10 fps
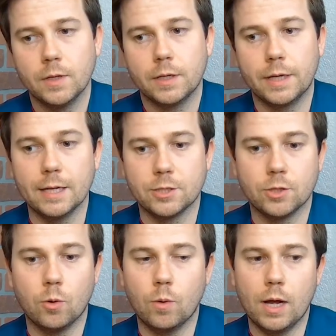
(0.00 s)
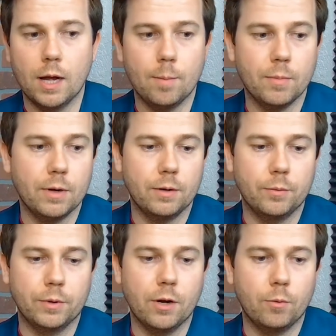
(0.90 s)
Yeah, so,
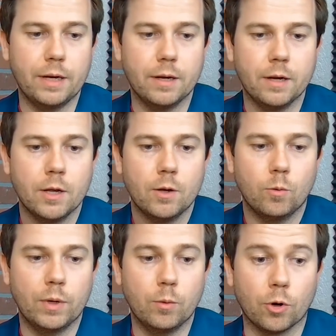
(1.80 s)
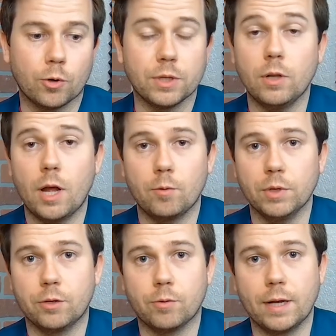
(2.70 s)
we We work with a lot of
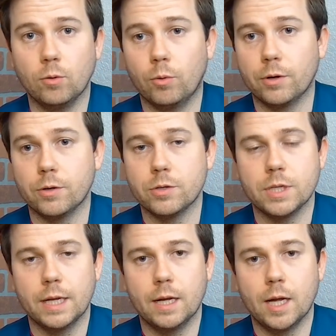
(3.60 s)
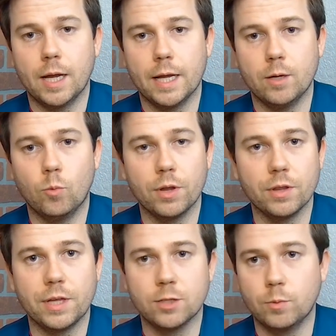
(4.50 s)
really great lawyers, and one of the
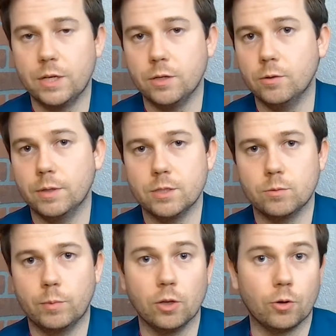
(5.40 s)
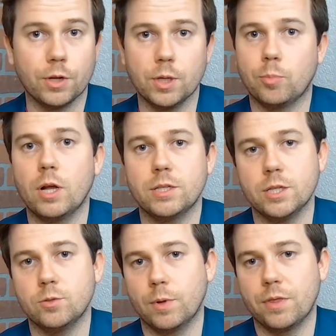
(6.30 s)
things we do is we learn in the
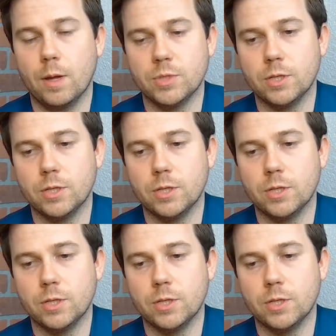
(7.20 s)
process with them.